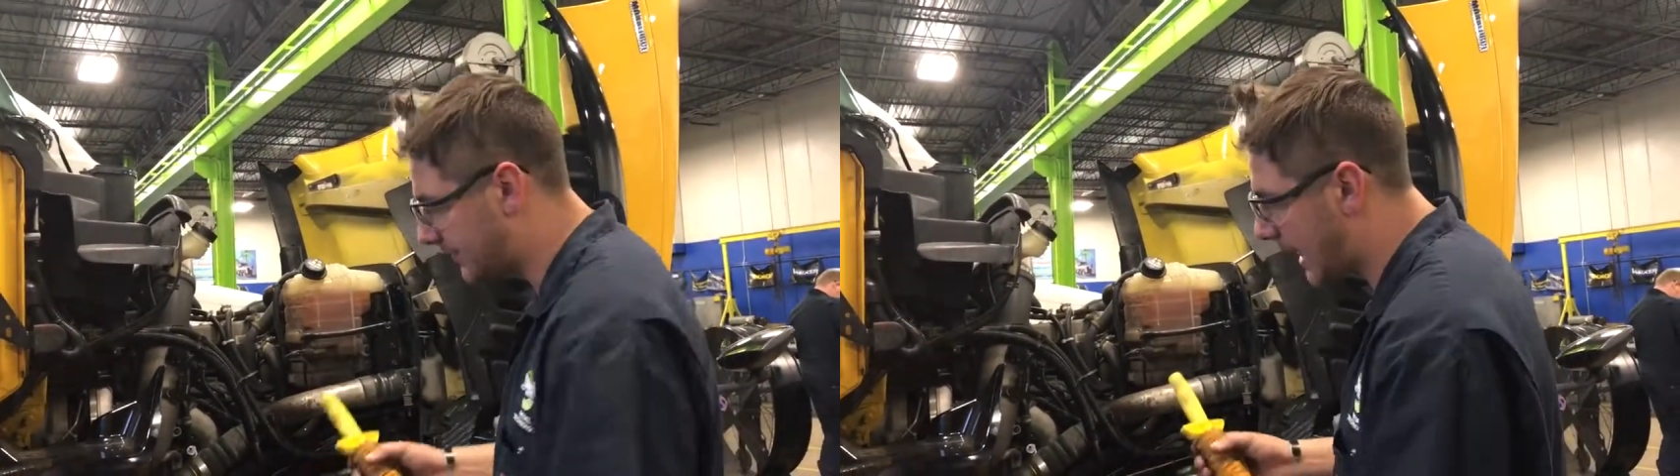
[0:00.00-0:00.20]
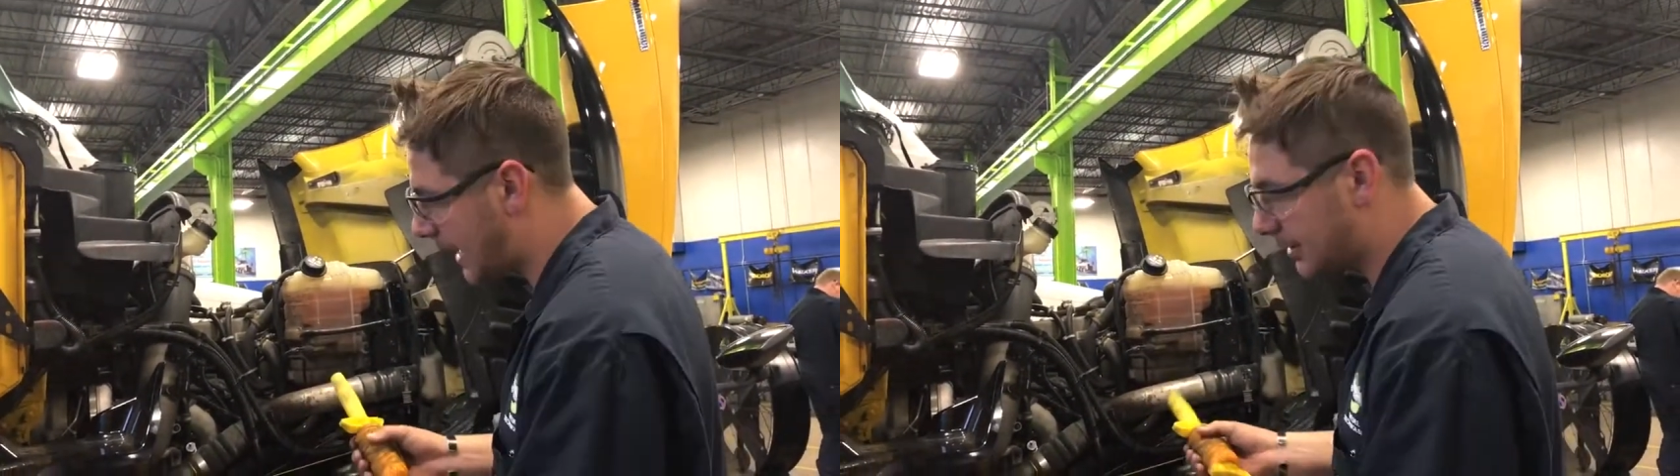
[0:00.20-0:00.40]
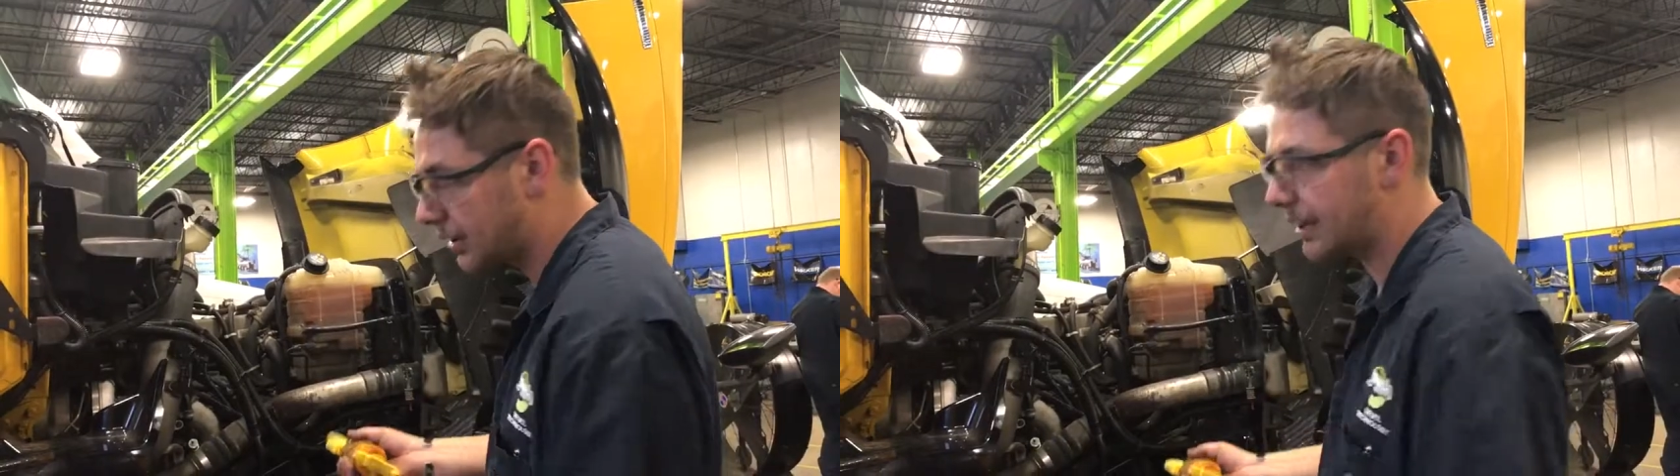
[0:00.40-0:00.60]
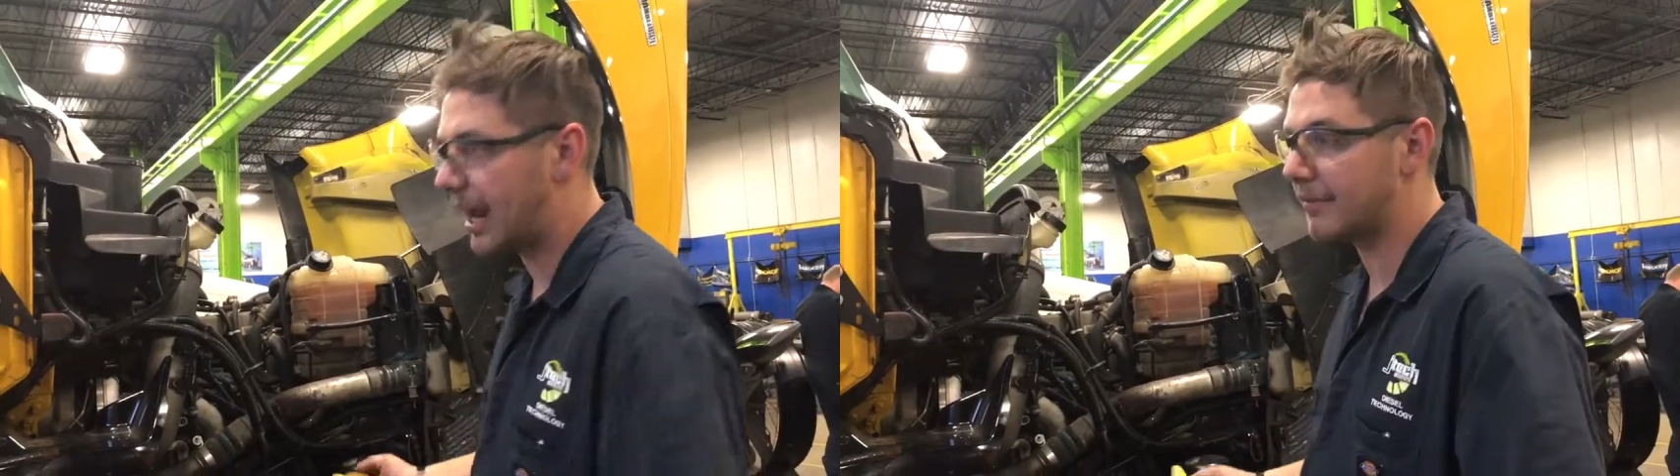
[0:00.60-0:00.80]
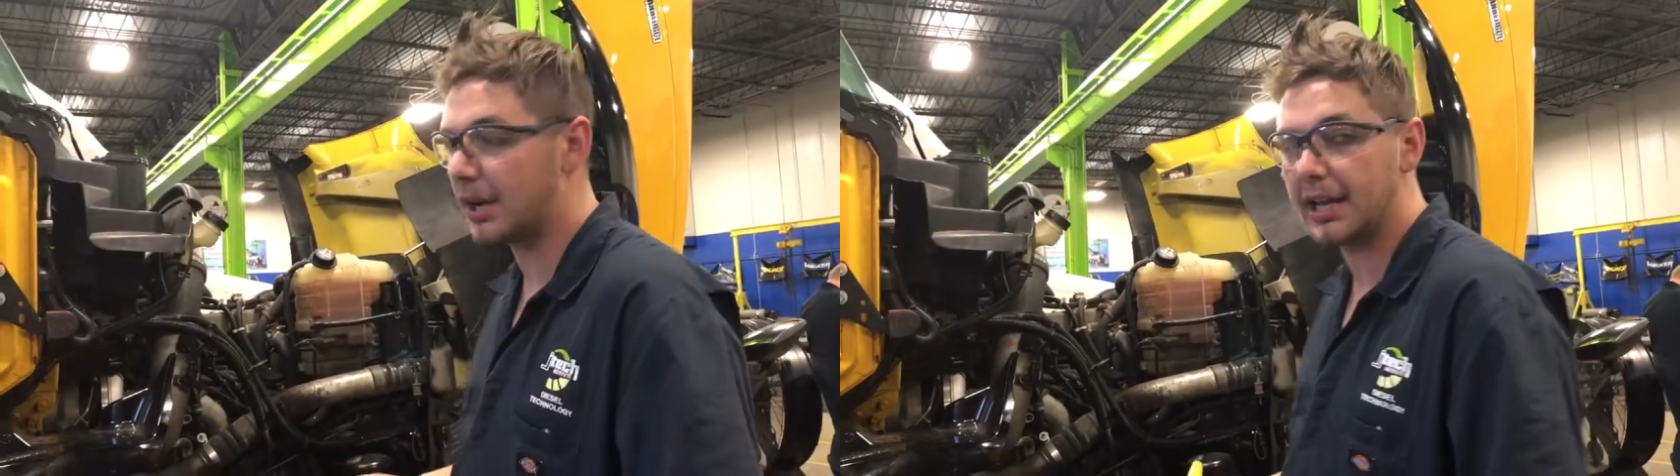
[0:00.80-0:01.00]
for that, and you're going to
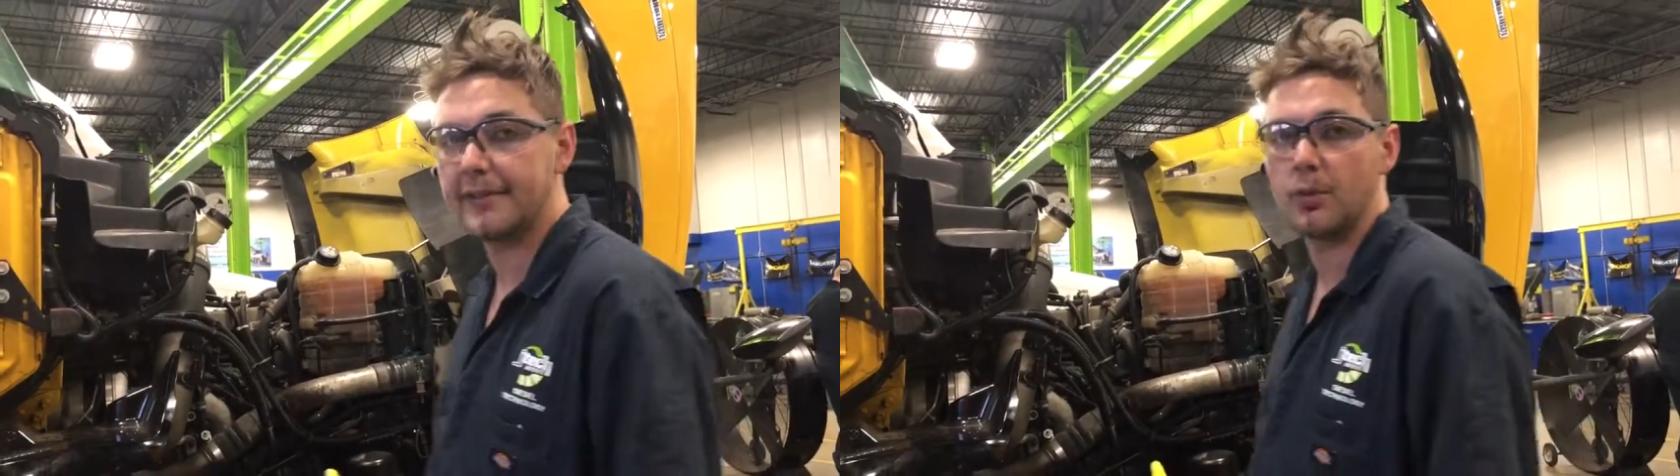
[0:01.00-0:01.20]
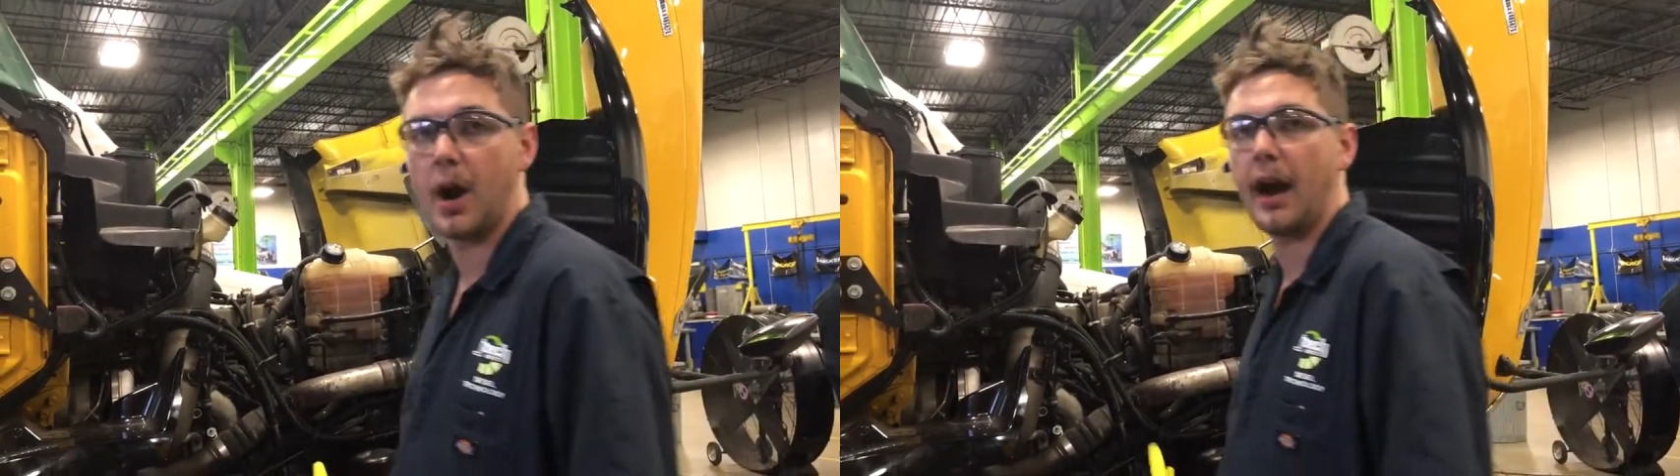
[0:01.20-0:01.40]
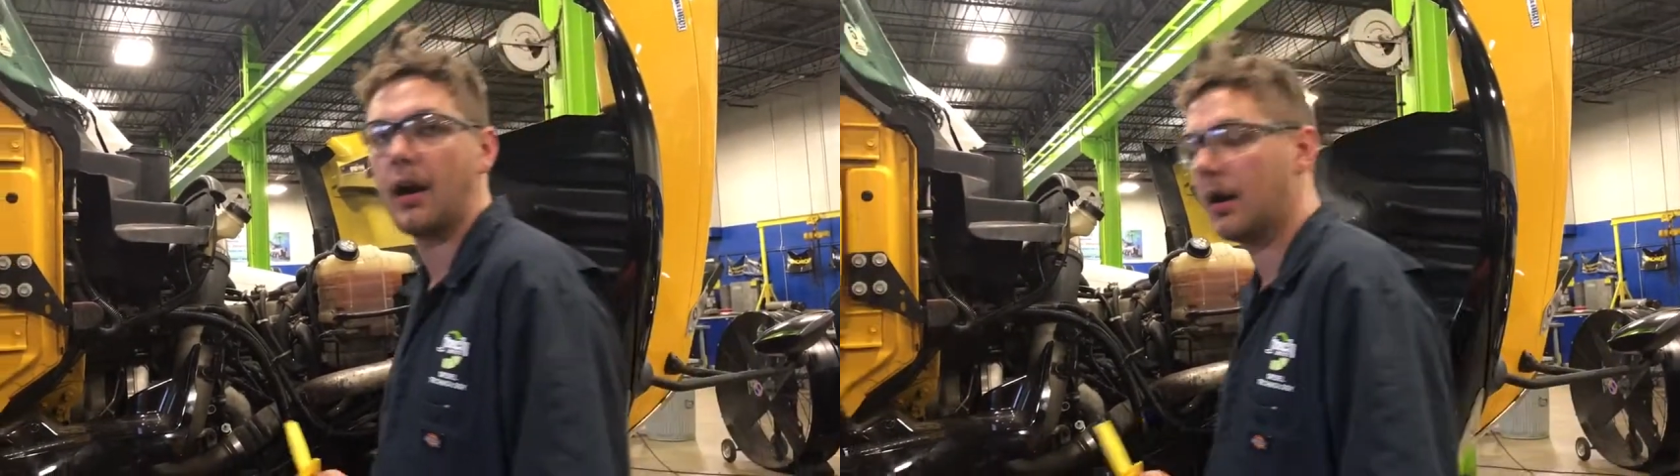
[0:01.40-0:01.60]
have uneven wear.